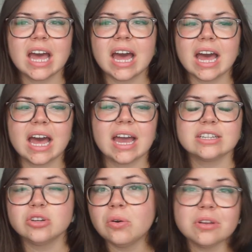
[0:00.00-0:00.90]

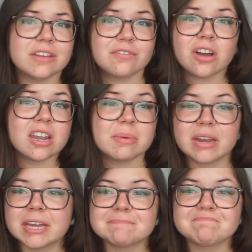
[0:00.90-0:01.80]
I totally forgot
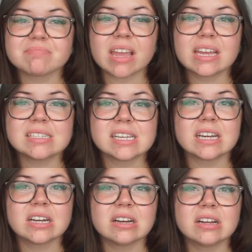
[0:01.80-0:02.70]
about it
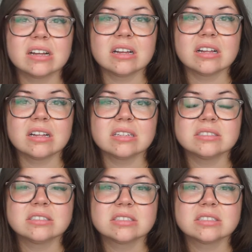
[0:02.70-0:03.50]
until